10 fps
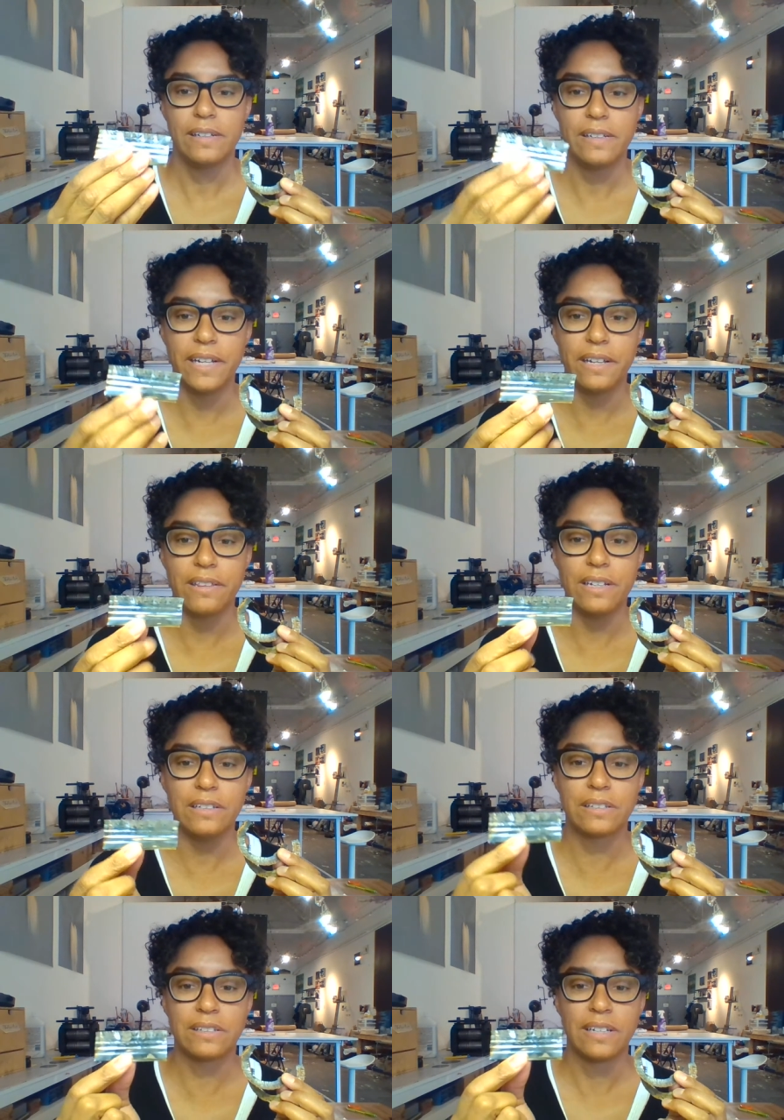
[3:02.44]
like
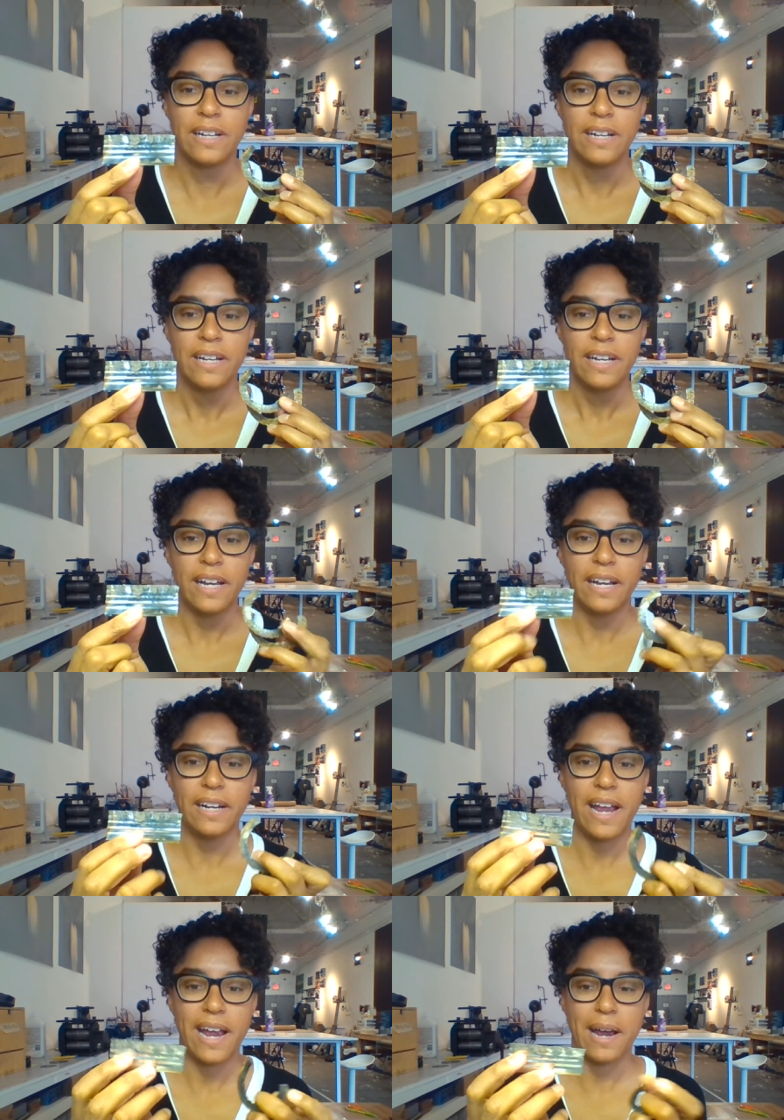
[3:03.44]
this
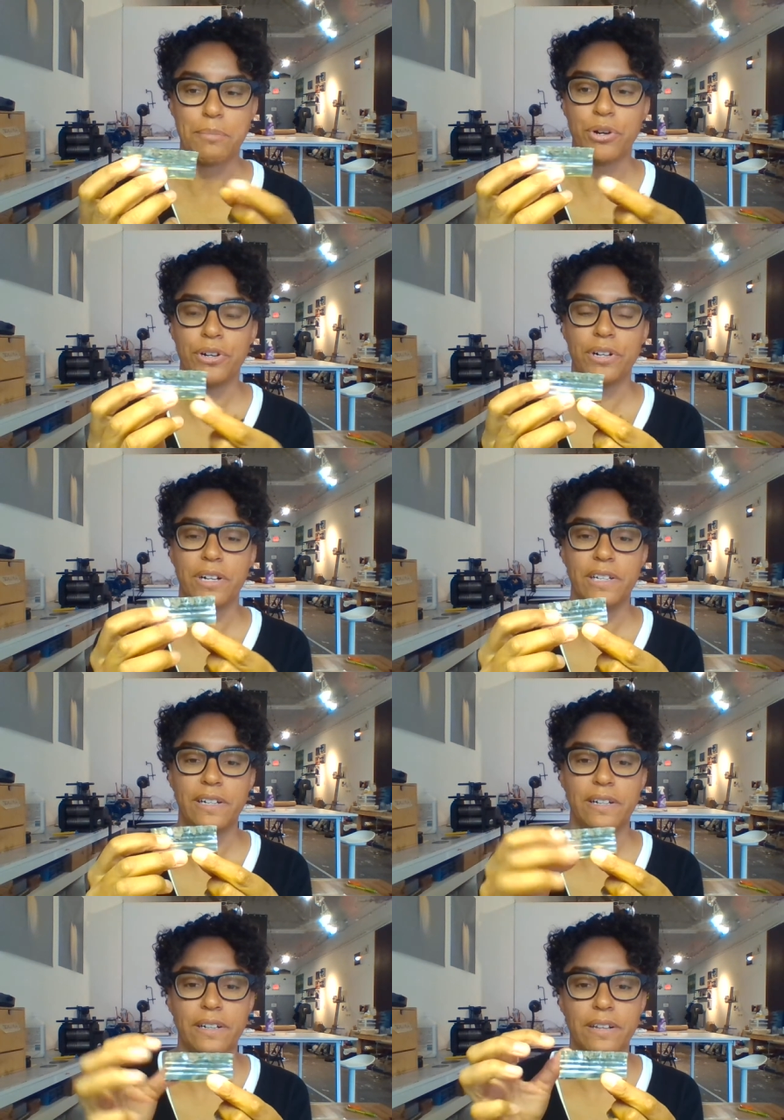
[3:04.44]
and hammer
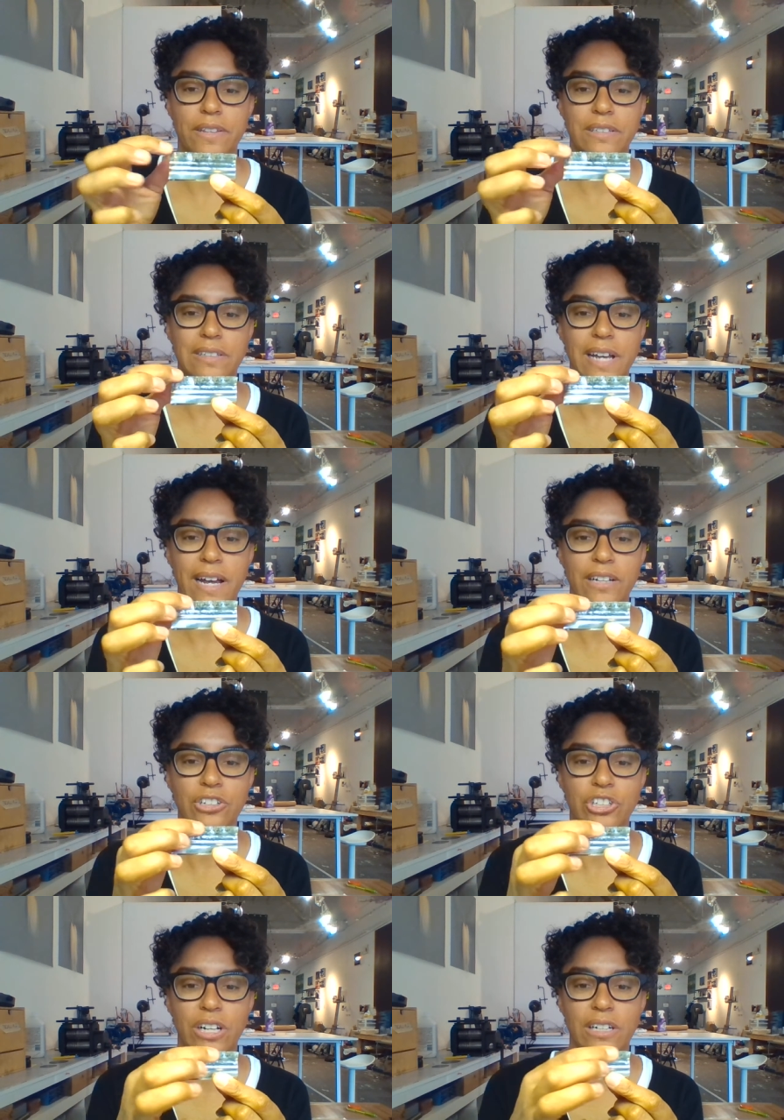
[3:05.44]
along this
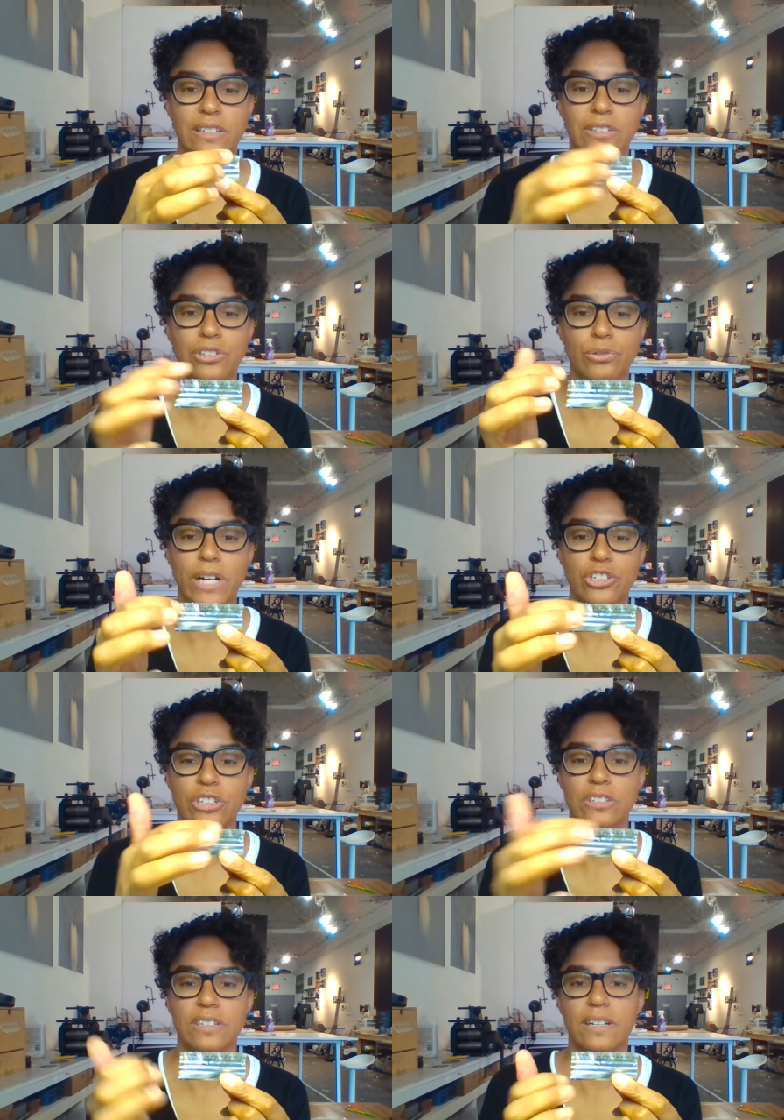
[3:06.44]
edge, and it
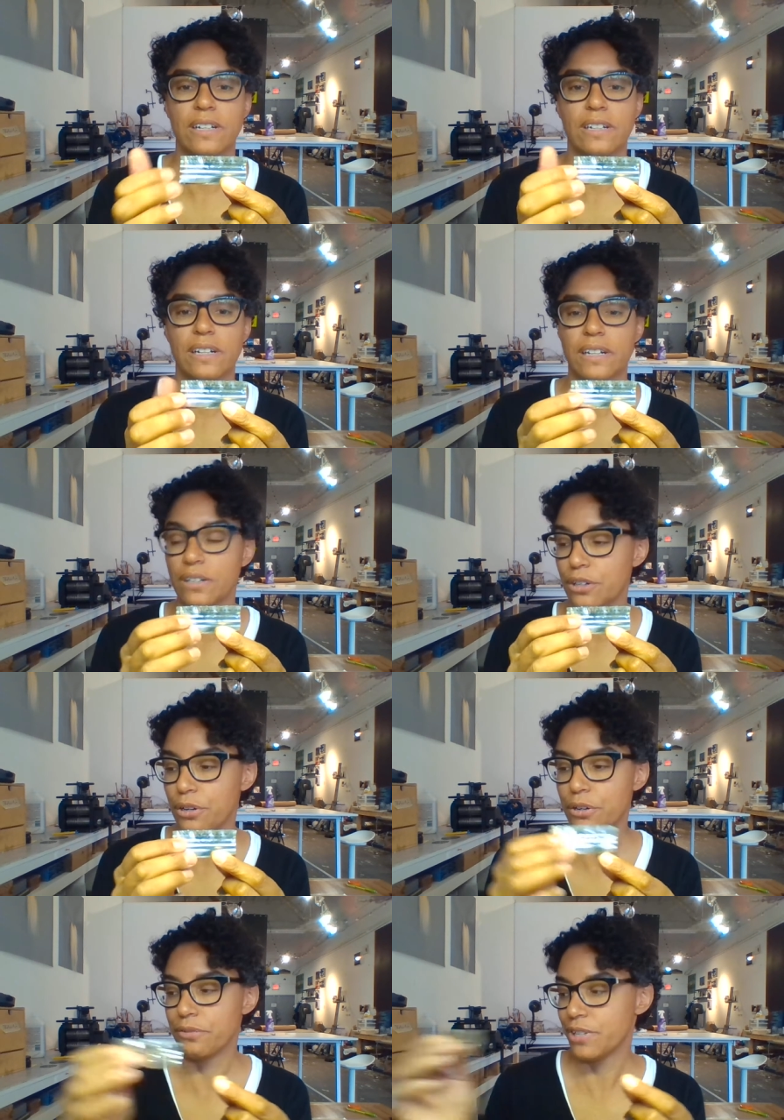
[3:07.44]
stretches it and it can
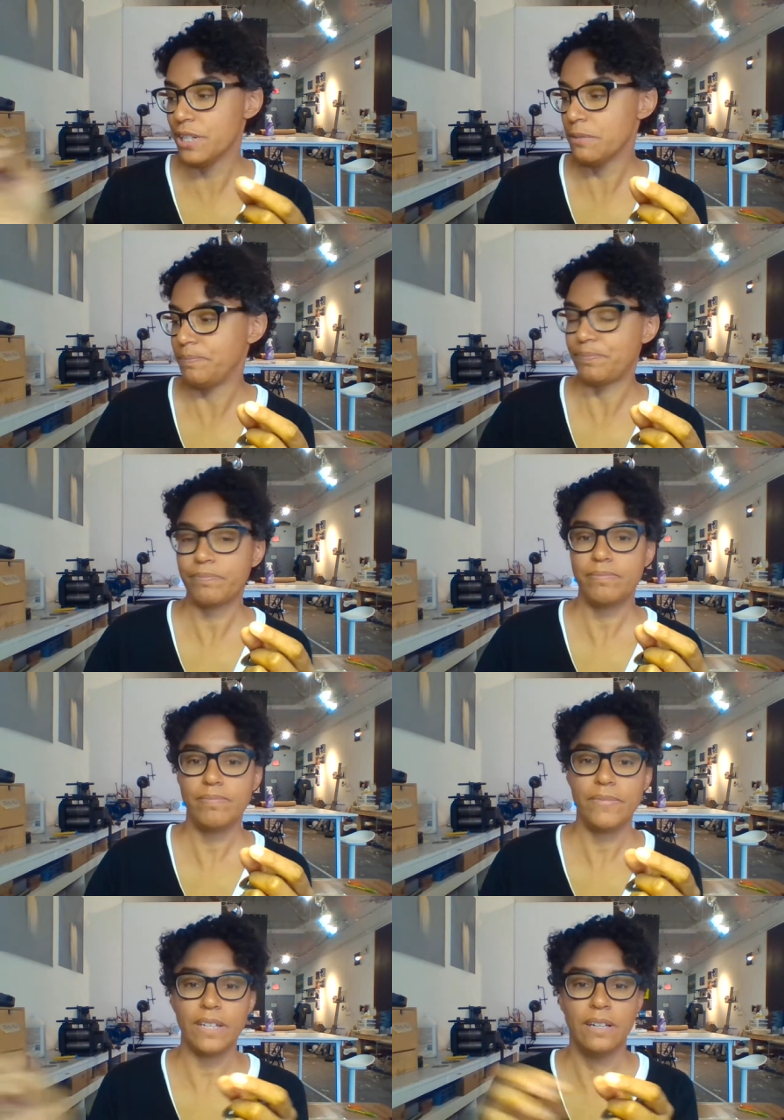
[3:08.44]
curve it.
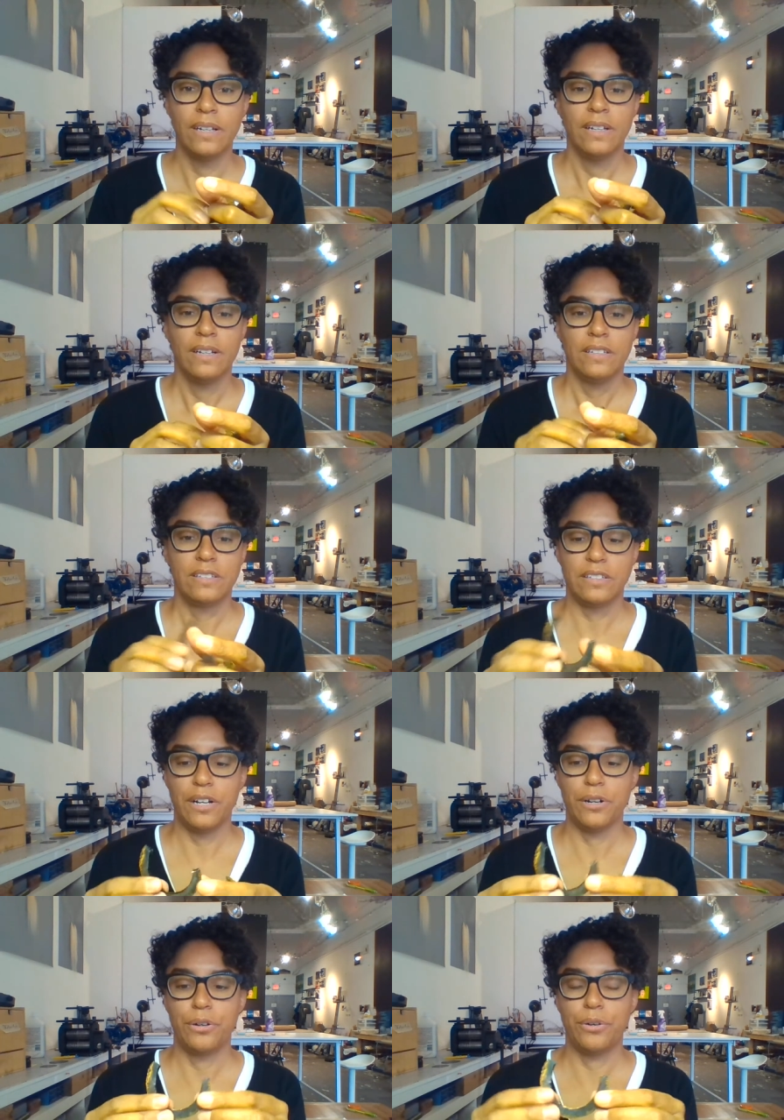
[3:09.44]

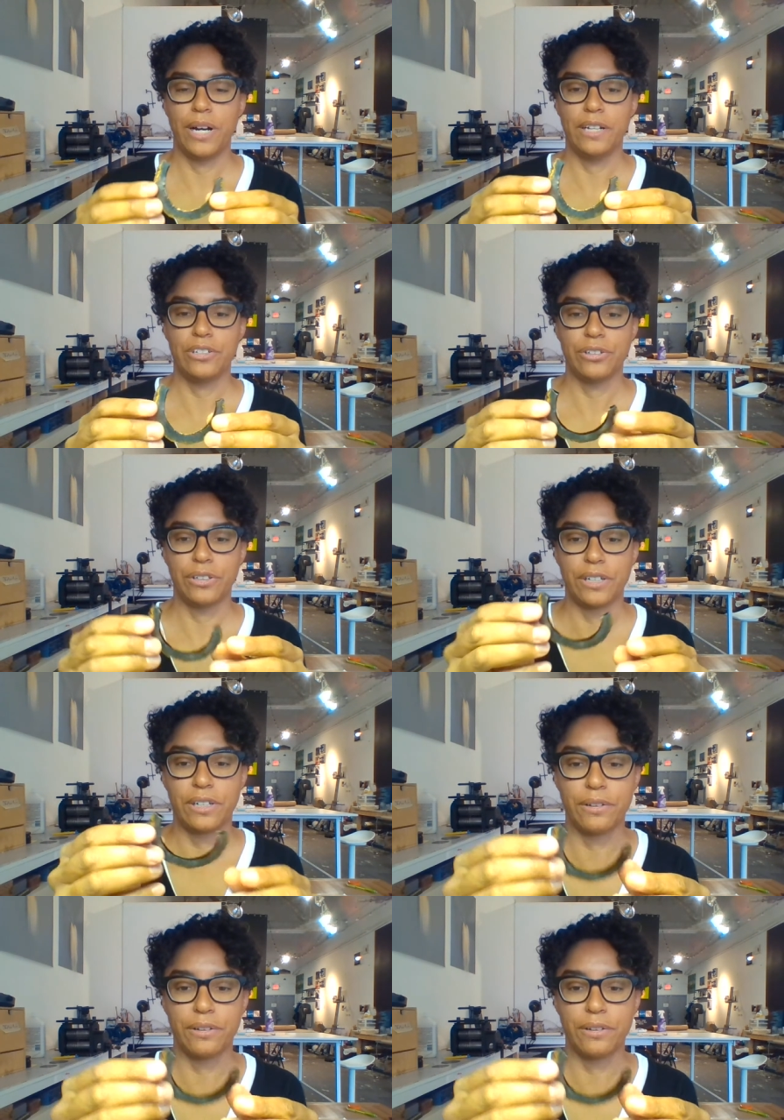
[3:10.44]
So I took